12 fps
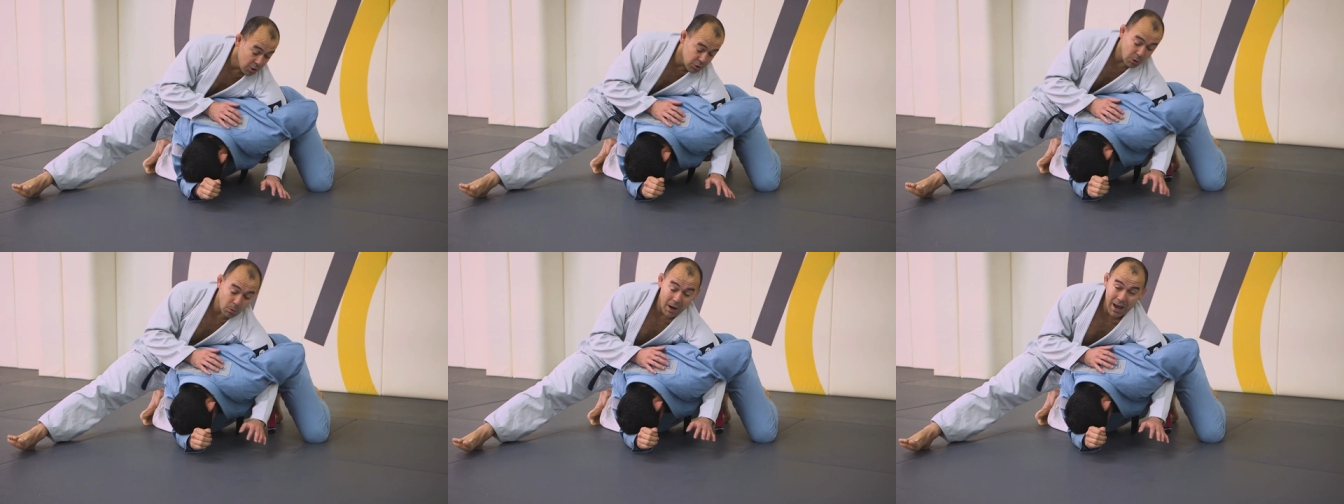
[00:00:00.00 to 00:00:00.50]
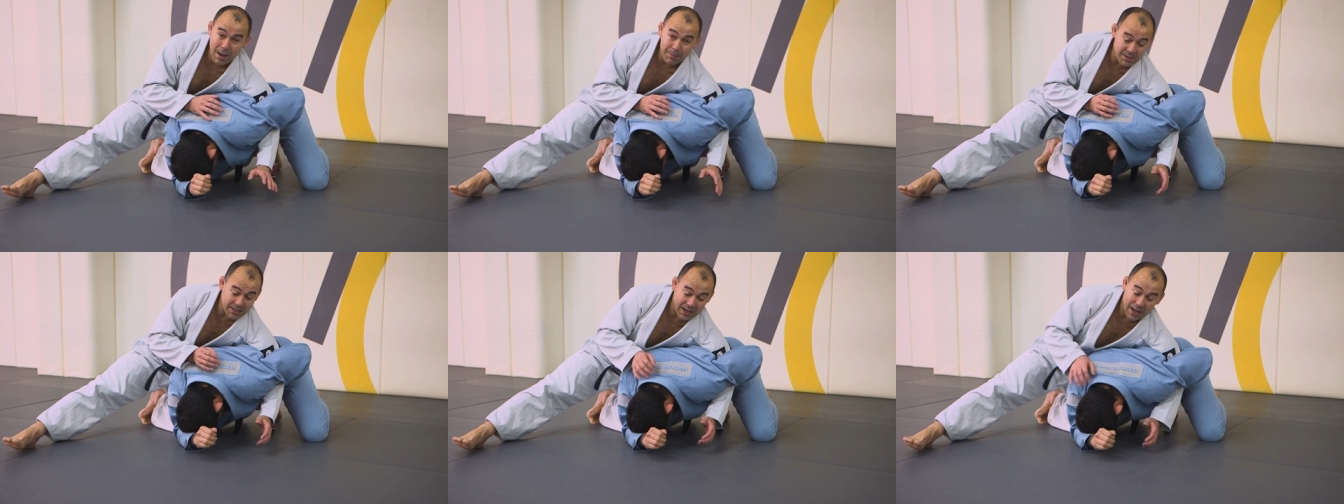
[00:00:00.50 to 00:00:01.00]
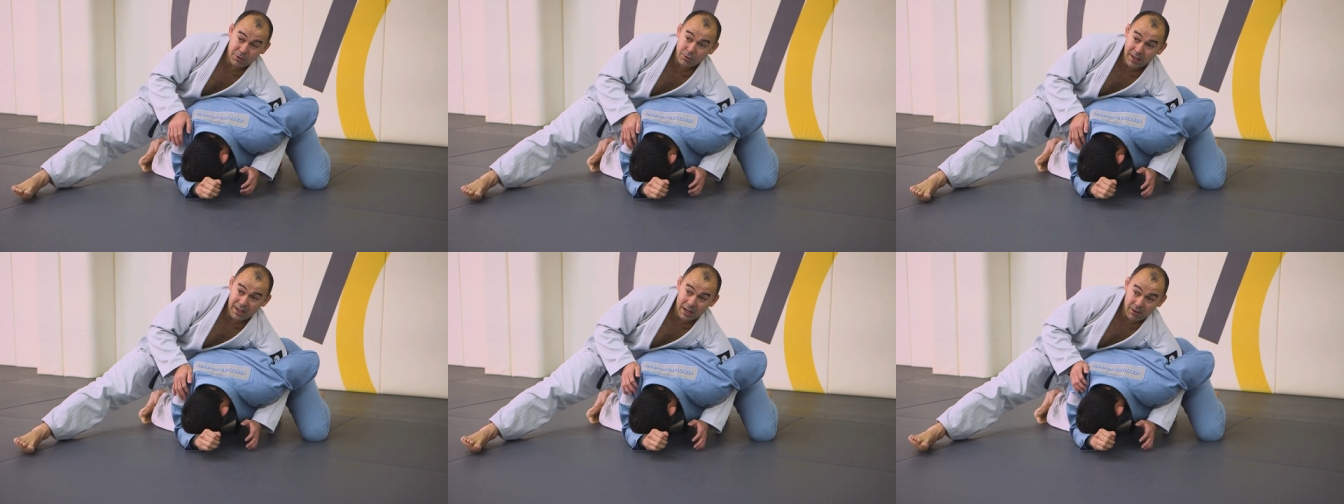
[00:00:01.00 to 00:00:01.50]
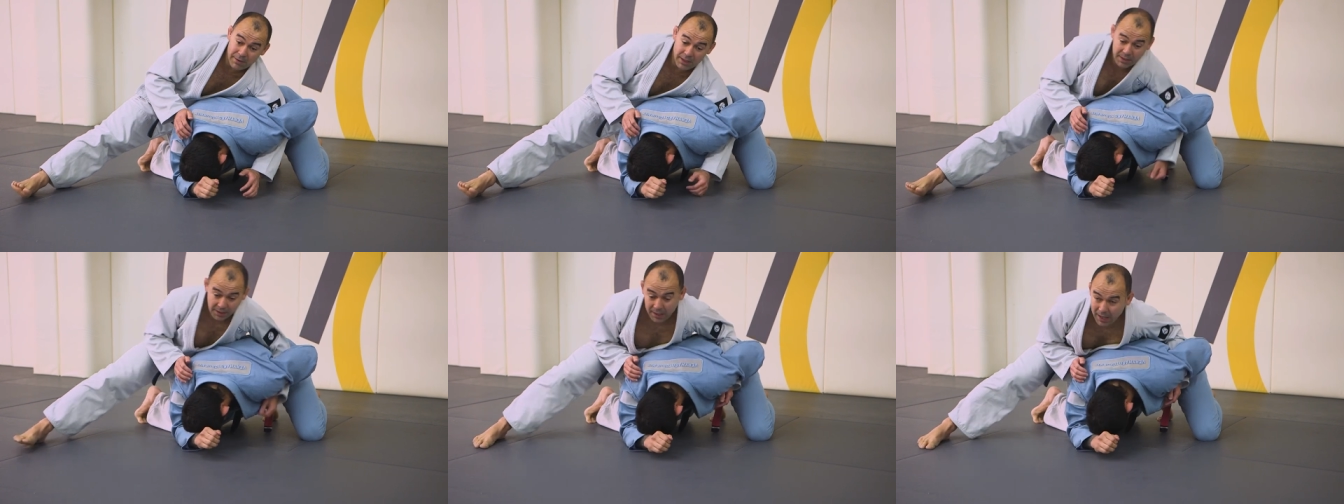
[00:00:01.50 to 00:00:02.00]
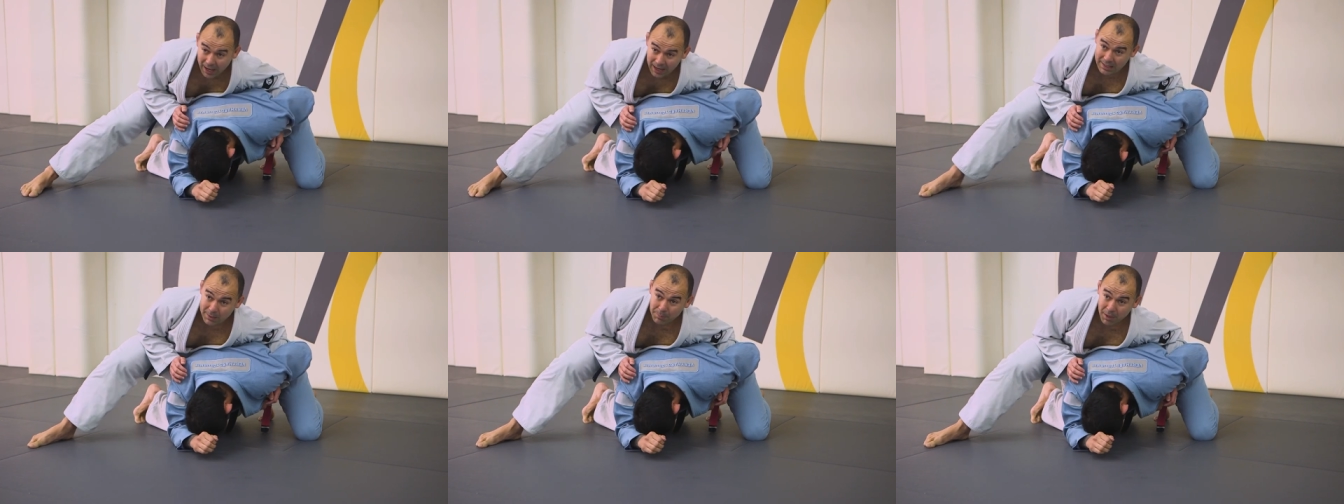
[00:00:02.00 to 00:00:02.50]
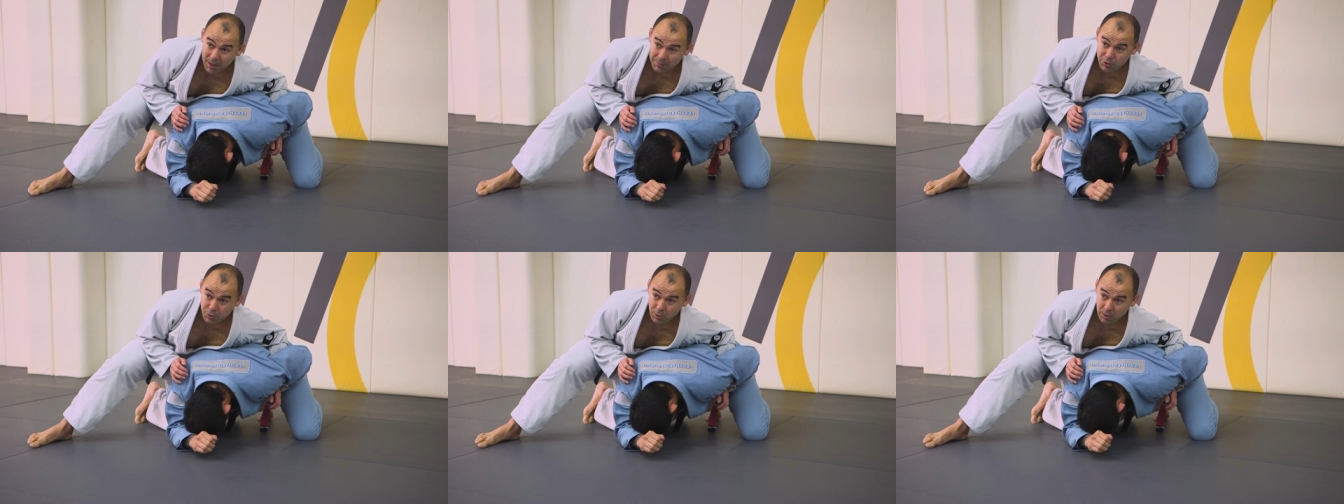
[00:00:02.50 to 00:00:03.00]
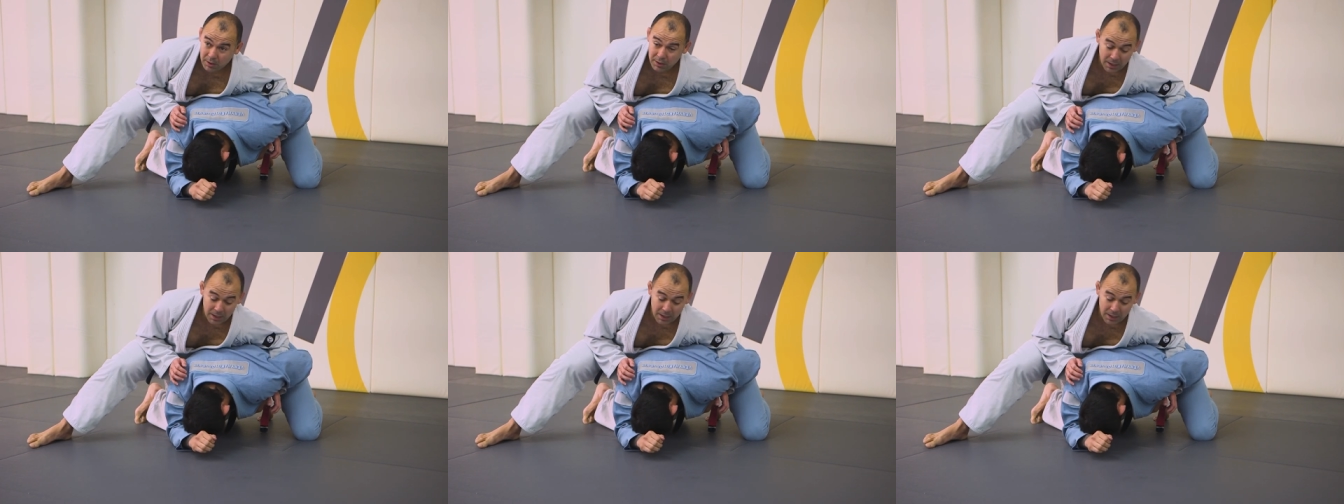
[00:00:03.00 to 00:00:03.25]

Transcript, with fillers: So what happens, like as soon as I get over here, I keep my arm short.